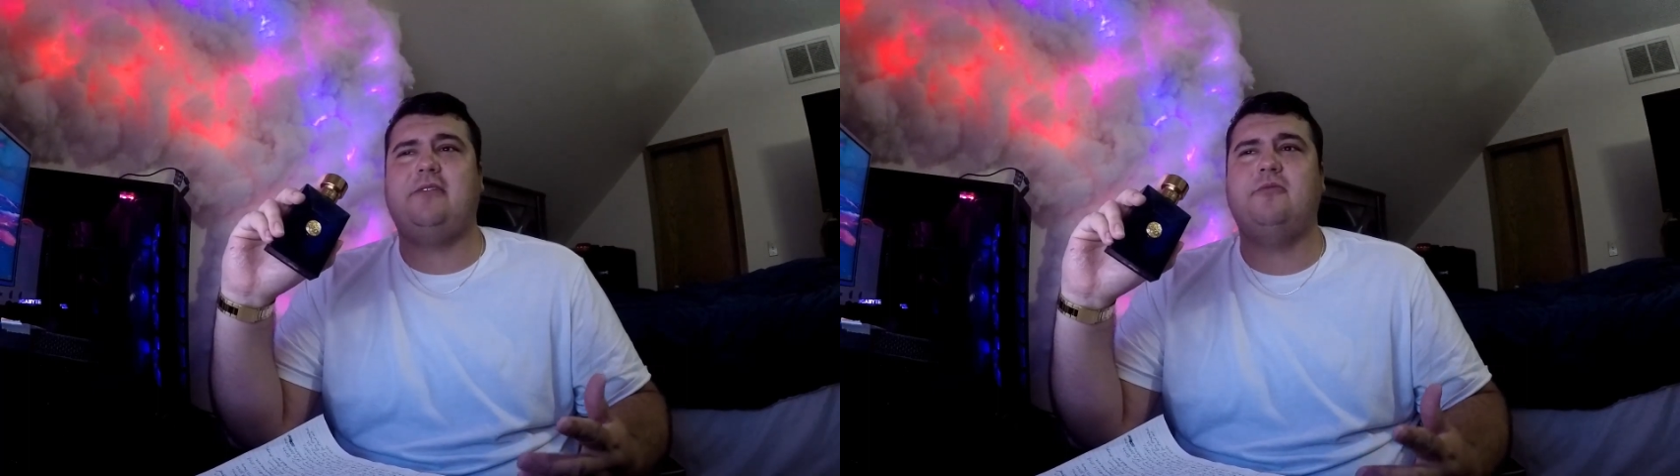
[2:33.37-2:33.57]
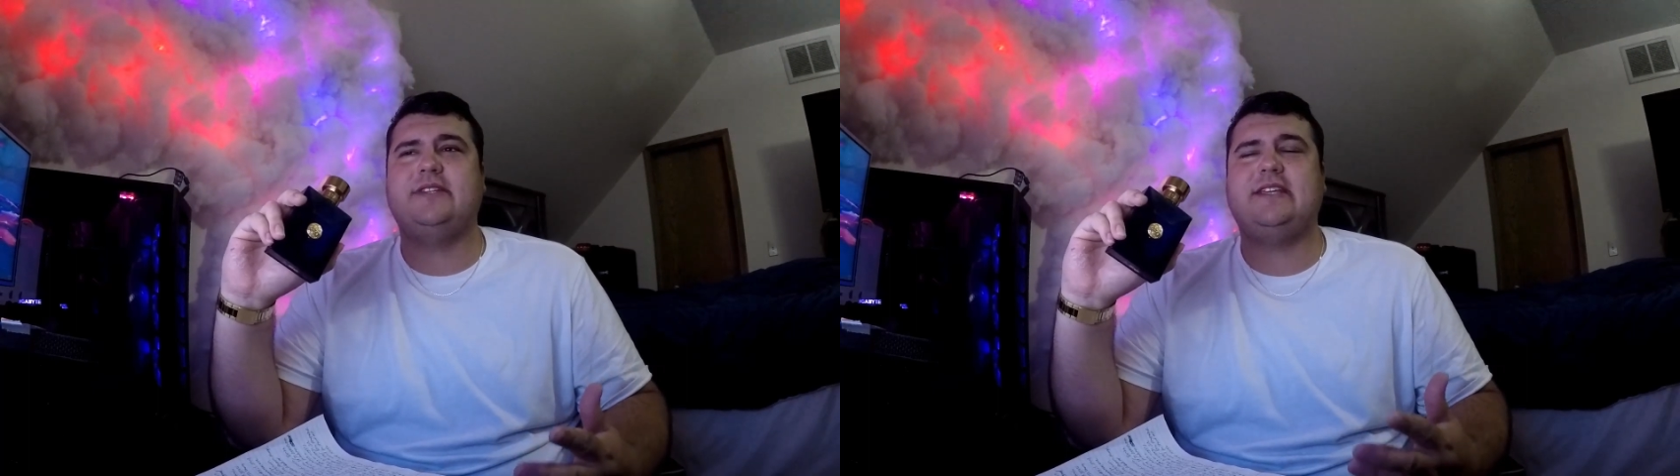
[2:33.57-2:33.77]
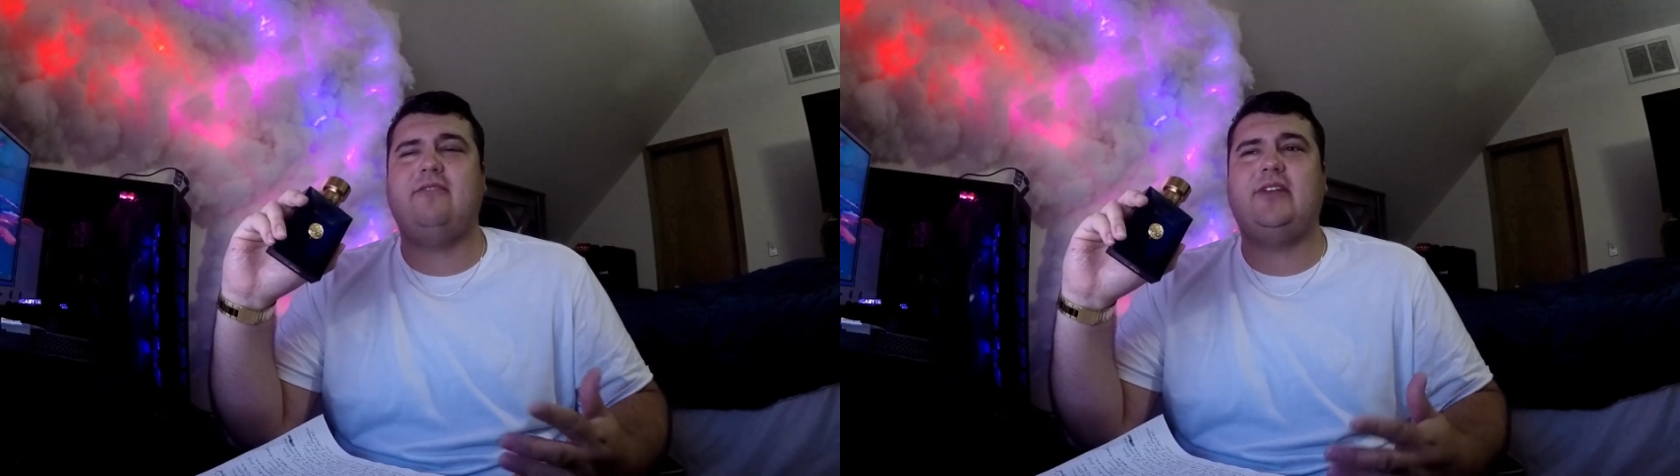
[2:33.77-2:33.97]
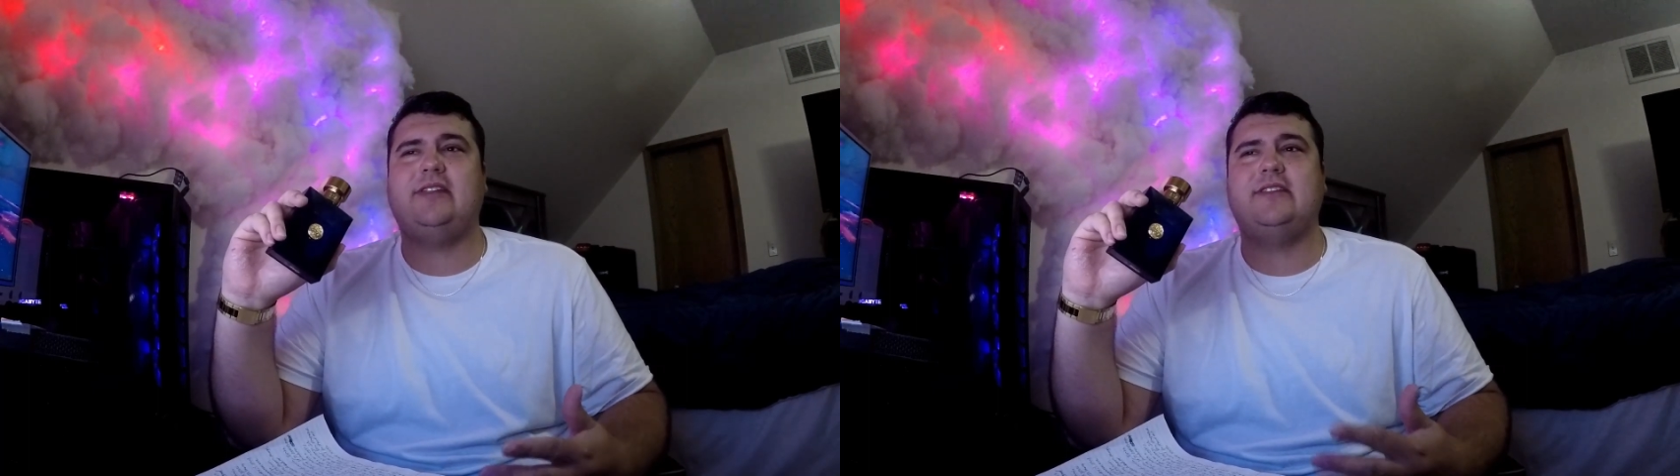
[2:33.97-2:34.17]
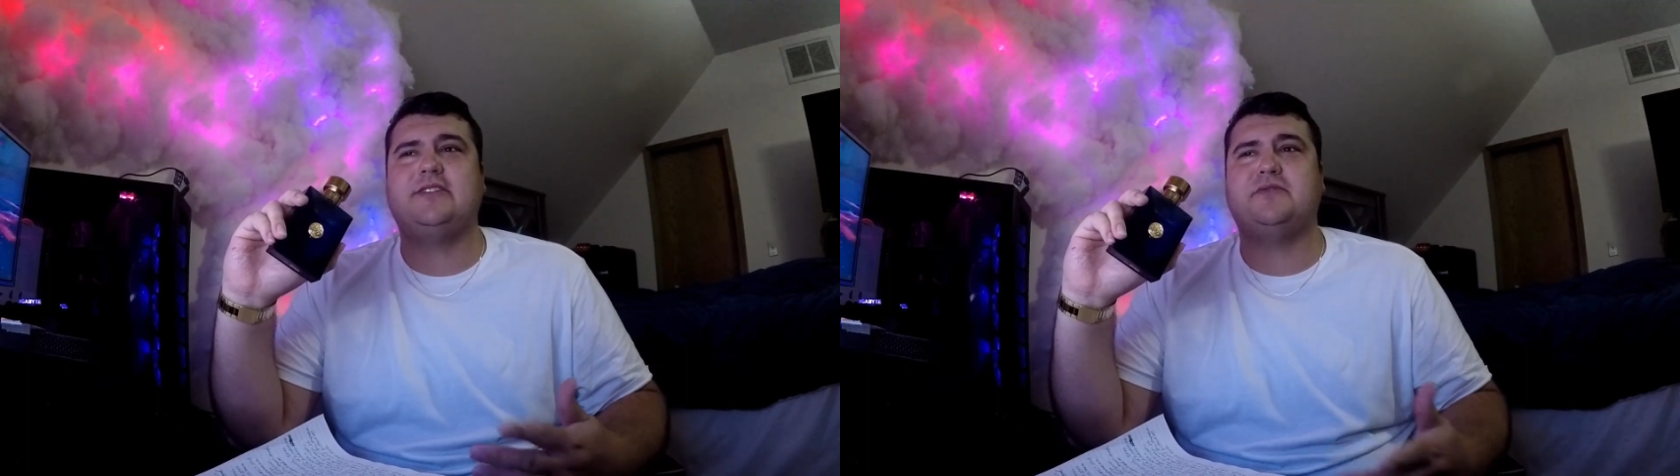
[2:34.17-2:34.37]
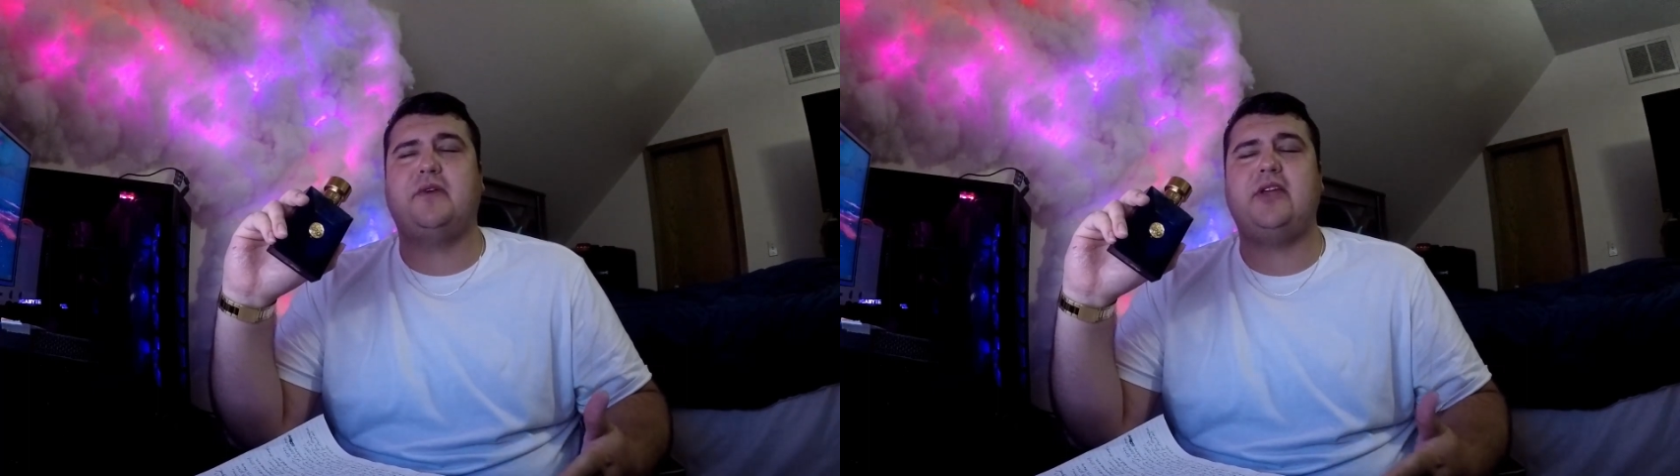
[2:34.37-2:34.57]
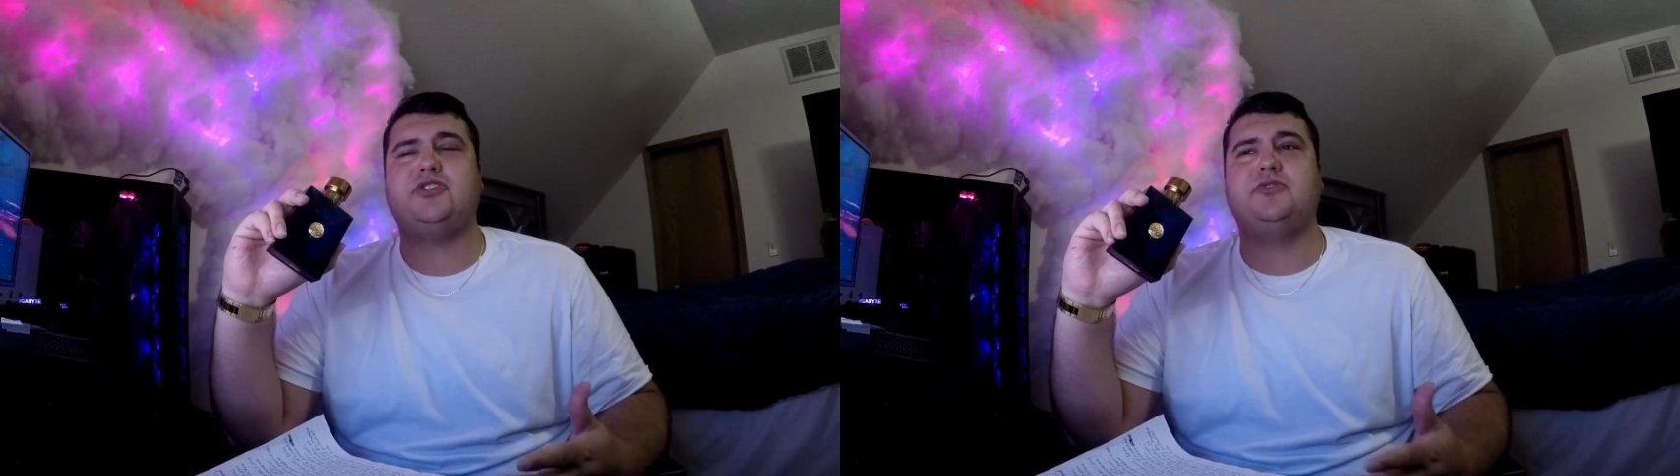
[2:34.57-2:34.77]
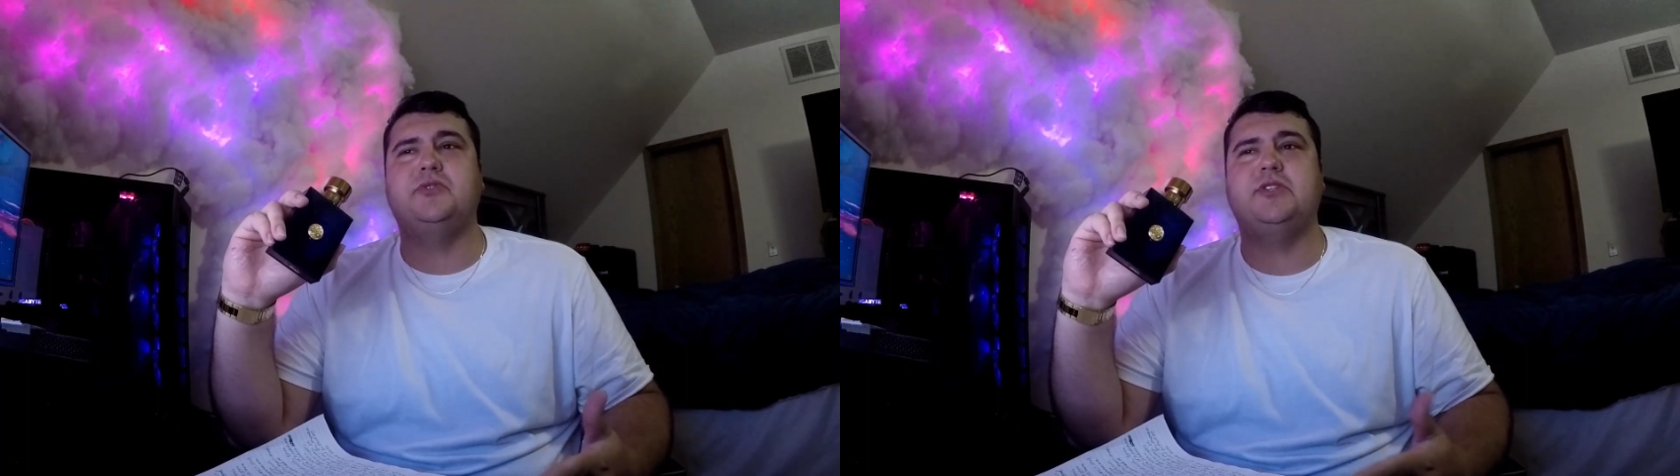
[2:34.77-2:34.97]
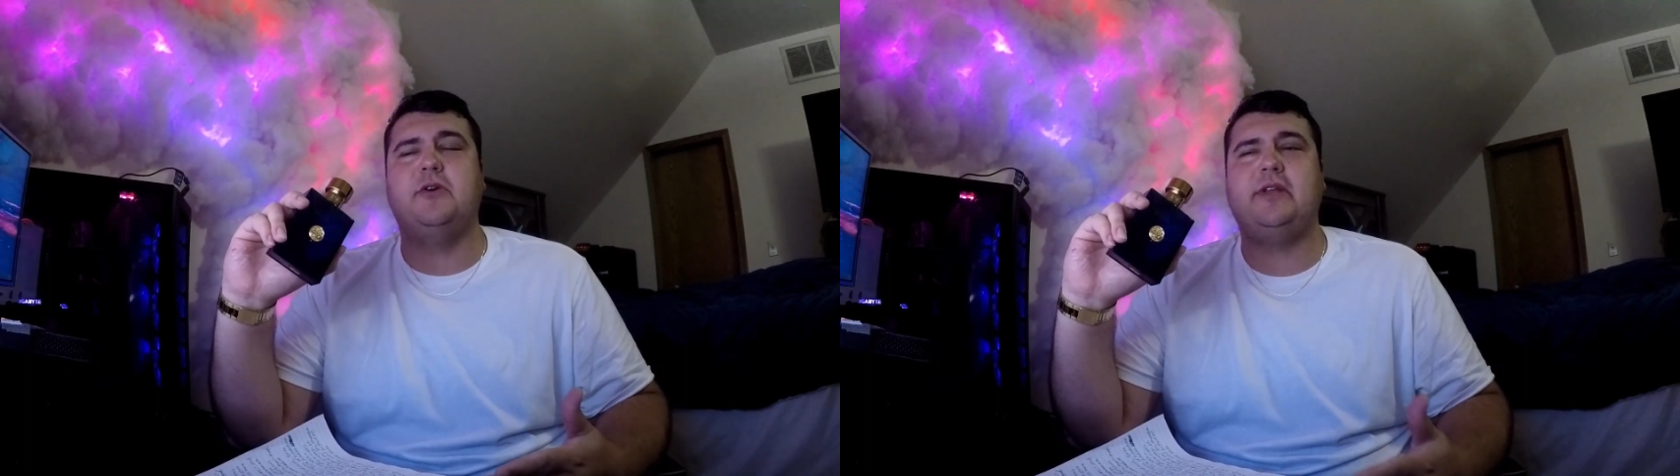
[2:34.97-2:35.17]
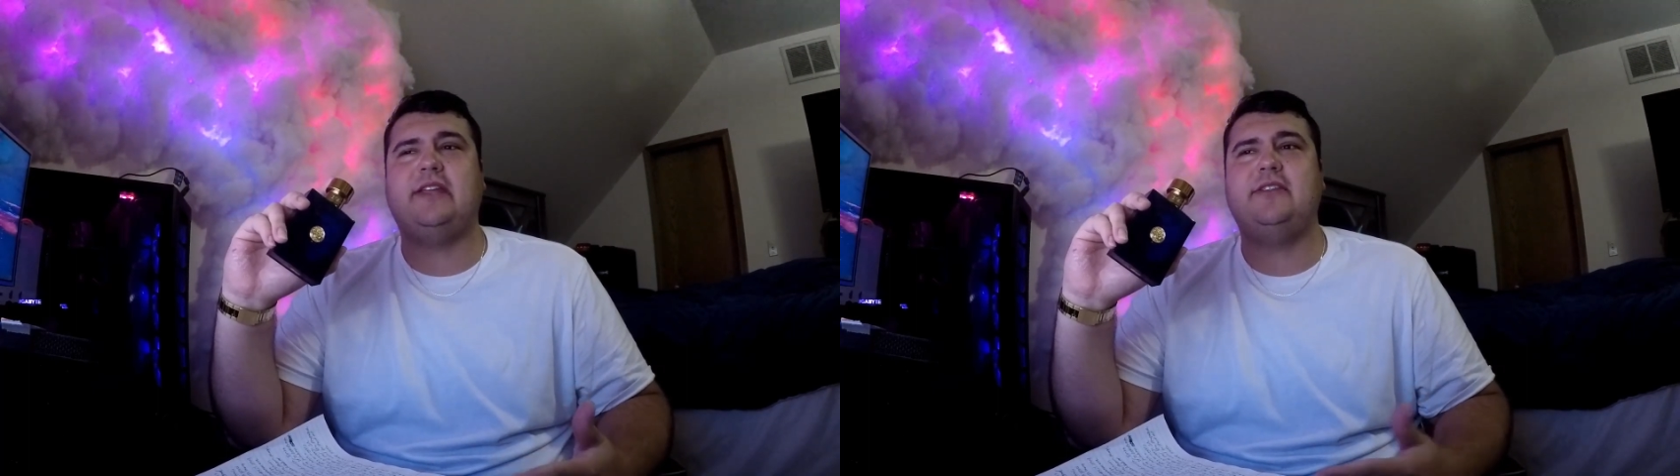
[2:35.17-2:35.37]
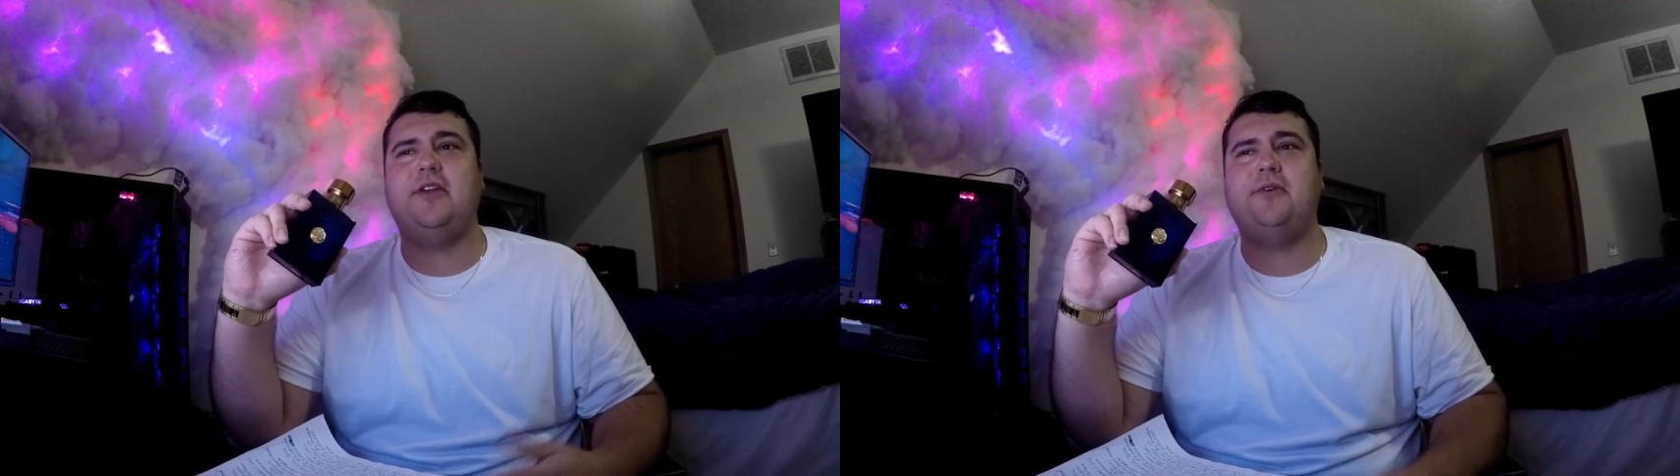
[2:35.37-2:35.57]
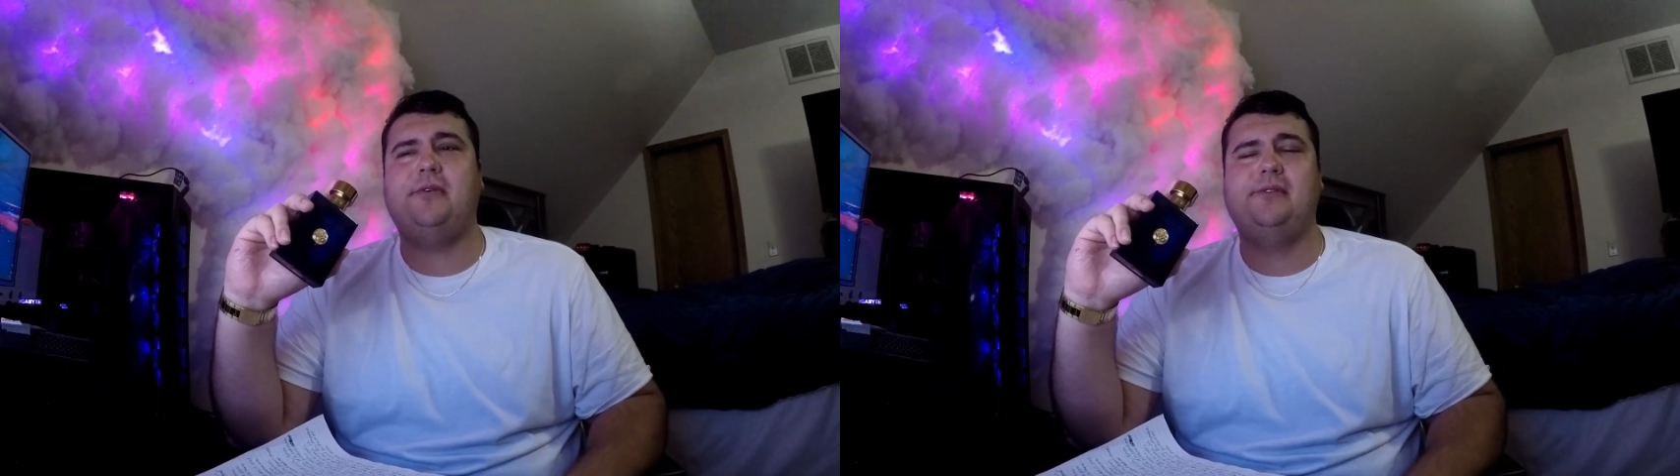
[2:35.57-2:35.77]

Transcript: what's giving it this fresh ozonic note.